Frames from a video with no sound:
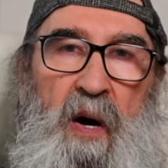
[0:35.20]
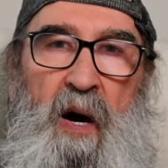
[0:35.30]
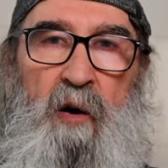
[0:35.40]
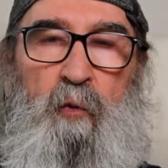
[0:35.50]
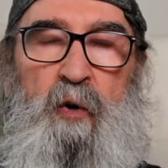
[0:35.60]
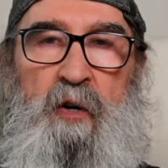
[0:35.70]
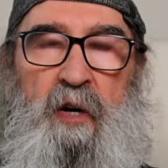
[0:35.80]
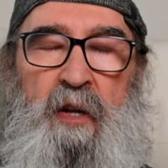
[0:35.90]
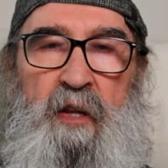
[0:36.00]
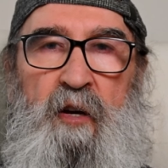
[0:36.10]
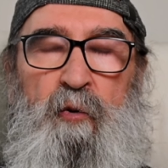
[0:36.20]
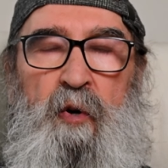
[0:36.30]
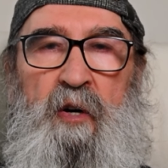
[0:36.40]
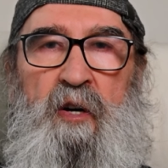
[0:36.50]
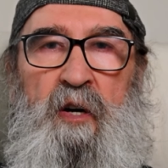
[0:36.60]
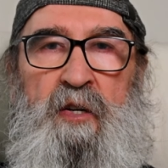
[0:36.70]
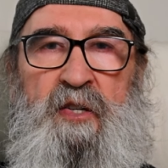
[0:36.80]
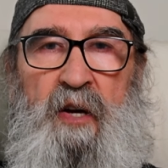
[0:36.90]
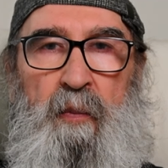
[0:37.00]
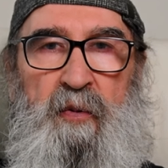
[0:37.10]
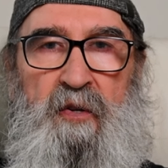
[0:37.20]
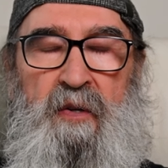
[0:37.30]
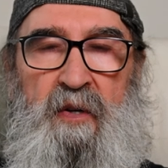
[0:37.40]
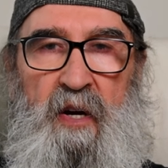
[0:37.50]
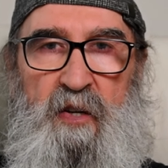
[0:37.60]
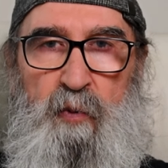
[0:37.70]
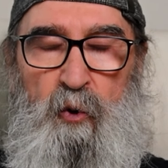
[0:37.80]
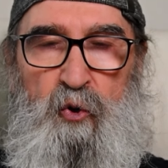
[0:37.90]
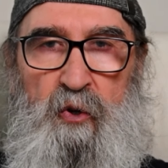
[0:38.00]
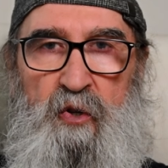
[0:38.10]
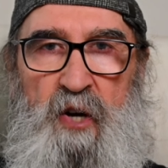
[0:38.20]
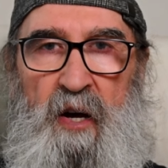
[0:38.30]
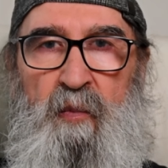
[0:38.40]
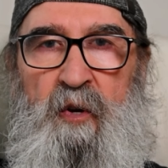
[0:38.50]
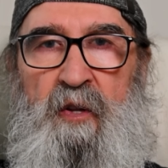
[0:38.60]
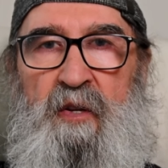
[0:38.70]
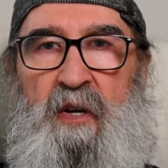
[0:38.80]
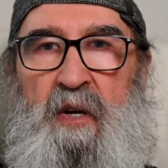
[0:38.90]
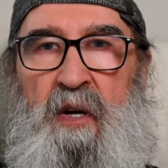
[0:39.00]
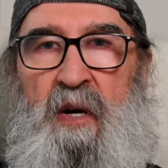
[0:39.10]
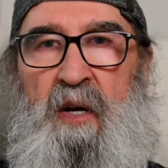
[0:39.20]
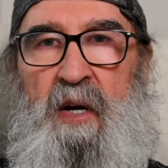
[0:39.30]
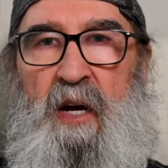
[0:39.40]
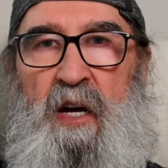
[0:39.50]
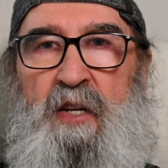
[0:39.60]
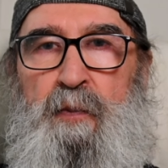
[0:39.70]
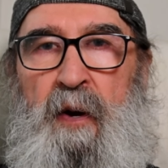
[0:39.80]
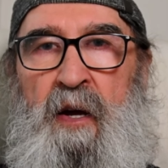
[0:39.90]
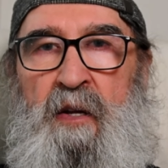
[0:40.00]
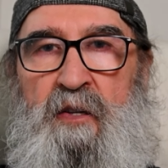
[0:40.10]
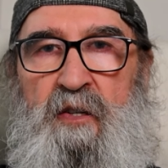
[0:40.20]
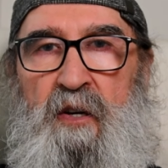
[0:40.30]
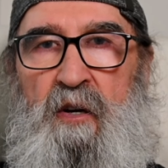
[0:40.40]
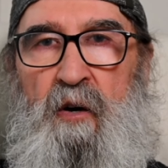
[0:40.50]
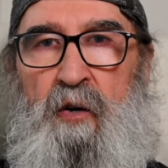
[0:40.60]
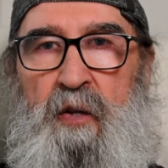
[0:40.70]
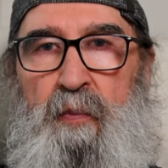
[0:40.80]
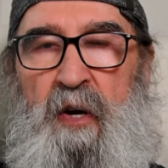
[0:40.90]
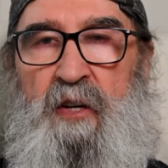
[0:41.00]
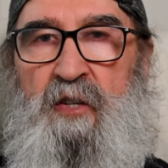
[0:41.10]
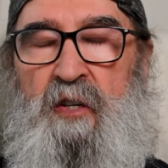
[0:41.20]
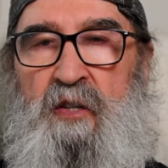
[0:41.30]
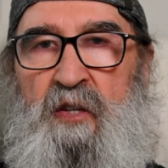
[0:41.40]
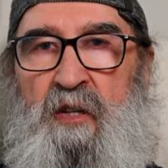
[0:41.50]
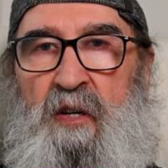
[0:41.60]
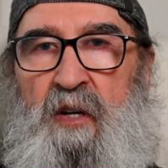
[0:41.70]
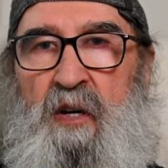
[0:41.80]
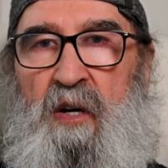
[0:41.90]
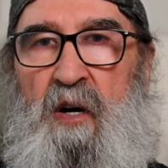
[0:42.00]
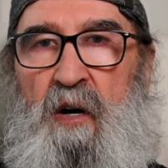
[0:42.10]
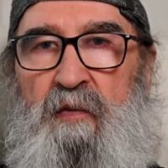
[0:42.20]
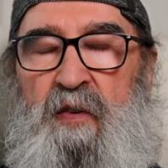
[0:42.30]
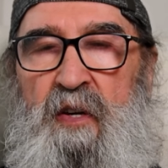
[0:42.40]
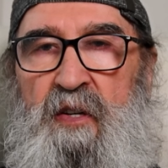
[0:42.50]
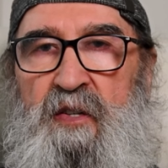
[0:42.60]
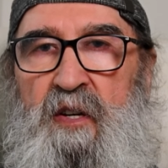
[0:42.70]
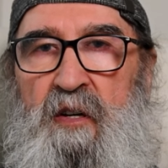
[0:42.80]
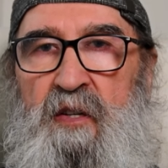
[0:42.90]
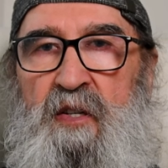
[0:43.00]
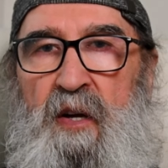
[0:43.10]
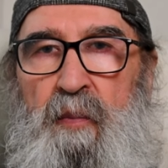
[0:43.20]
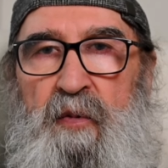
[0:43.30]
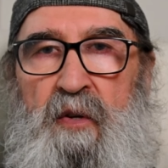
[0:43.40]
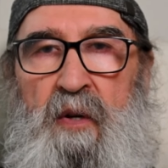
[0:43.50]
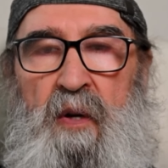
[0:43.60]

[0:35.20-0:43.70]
However, a newer concept, exposure diamond, expands on the basis of this concept.